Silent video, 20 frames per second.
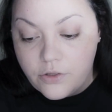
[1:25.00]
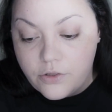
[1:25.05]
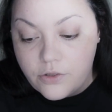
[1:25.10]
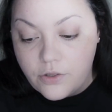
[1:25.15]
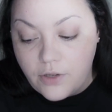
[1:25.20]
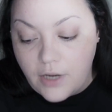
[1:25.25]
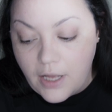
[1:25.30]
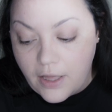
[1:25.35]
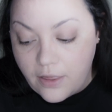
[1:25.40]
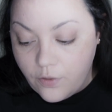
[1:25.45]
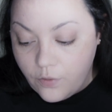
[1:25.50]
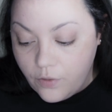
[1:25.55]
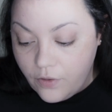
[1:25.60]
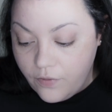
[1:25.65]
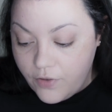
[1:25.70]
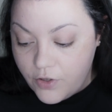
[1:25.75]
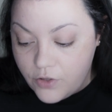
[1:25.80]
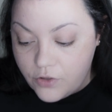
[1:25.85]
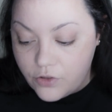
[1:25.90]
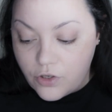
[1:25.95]
So now that
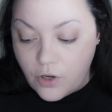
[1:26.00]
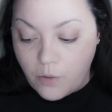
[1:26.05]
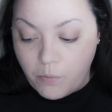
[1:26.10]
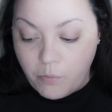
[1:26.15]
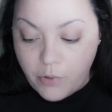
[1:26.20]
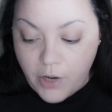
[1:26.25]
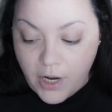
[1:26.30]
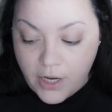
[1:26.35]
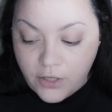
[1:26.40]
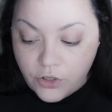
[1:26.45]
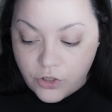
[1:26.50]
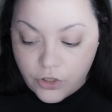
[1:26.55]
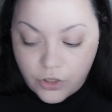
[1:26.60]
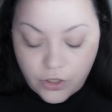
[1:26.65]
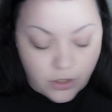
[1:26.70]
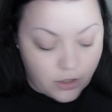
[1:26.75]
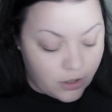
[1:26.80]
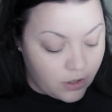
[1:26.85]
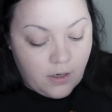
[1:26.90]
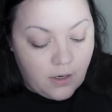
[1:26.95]
we've used our brush,
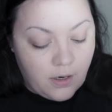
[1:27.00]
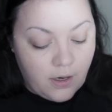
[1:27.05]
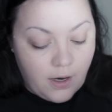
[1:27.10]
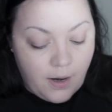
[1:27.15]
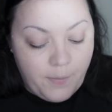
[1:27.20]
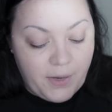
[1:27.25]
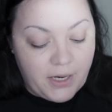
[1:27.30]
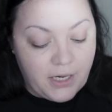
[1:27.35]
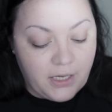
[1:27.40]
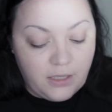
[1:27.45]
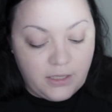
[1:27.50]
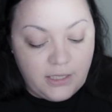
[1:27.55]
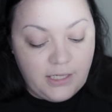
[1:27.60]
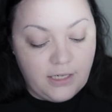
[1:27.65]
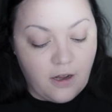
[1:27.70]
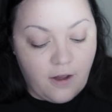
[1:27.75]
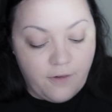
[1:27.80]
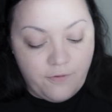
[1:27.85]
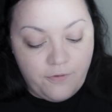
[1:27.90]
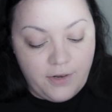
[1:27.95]
I'm gonna
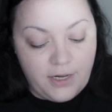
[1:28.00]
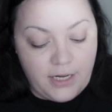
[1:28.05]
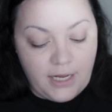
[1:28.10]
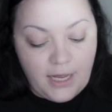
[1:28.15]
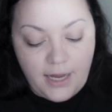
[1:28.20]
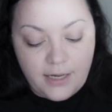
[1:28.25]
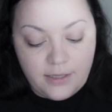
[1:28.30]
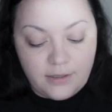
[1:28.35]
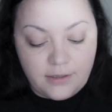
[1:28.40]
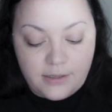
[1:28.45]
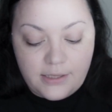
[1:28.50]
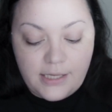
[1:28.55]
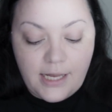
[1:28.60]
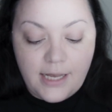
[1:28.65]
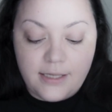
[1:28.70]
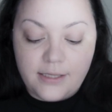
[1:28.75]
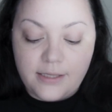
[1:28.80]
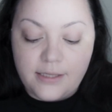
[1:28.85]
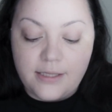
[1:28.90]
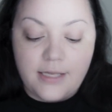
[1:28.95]
clean off any
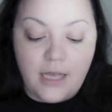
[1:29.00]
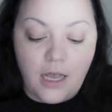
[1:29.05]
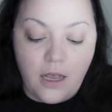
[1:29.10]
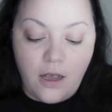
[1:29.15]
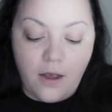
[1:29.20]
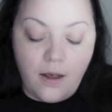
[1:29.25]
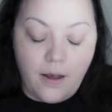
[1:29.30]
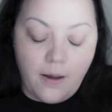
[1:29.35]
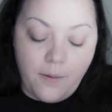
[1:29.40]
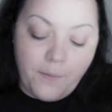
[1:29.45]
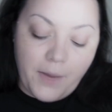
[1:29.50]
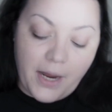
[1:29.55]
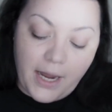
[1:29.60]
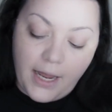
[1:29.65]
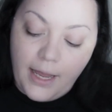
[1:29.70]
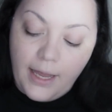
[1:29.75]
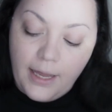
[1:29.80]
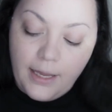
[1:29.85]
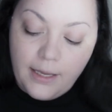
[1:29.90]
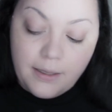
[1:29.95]
excess on my
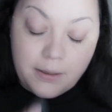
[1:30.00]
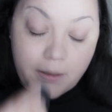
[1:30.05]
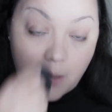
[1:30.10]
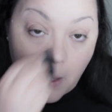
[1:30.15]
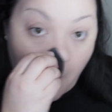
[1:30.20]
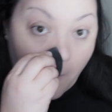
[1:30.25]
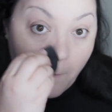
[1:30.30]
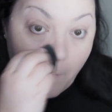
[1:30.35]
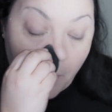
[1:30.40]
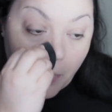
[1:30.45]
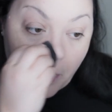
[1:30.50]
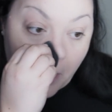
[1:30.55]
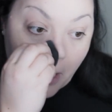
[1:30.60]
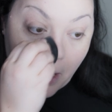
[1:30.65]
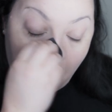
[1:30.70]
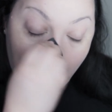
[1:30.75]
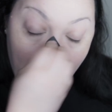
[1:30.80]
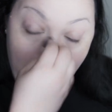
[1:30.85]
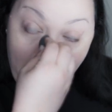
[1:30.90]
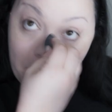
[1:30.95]
hand, put
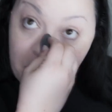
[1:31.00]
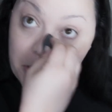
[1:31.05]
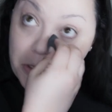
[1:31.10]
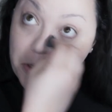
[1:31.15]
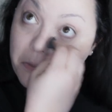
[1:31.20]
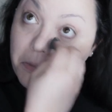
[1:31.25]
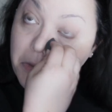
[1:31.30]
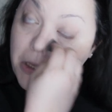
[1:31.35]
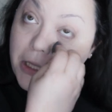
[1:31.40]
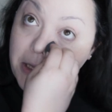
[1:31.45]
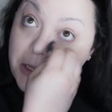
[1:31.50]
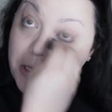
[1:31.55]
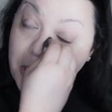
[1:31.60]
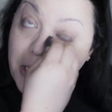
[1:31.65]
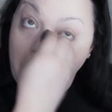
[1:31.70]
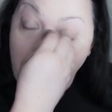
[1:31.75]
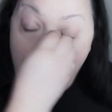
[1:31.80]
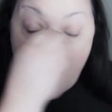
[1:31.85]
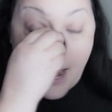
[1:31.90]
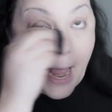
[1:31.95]
that on my beauty
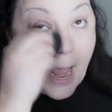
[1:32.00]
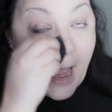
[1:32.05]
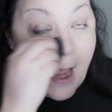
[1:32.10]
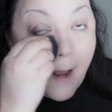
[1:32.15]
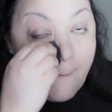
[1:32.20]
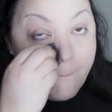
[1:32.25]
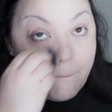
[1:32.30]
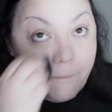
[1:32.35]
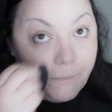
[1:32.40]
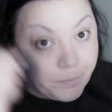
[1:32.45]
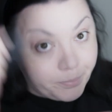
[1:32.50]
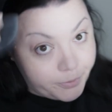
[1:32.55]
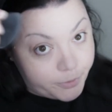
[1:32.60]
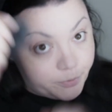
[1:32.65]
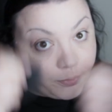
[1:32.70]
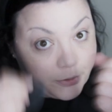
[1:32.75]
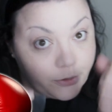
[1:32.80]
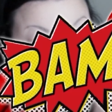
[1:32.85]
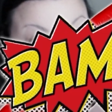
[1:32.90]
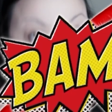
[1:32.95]
blender, and
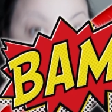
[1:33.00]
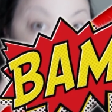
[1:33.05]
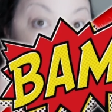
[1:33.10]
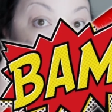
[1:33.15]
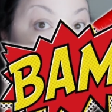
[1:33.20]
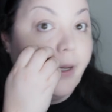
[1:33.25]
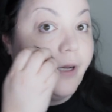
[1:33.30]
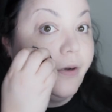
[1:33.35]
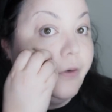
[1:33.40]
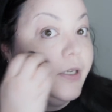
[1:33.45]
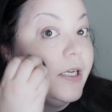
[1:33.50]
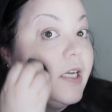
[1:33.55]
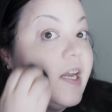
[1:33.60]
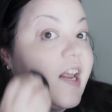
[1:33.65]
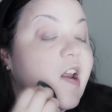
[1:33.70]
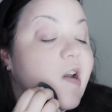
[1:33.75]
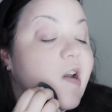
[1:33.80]
pound it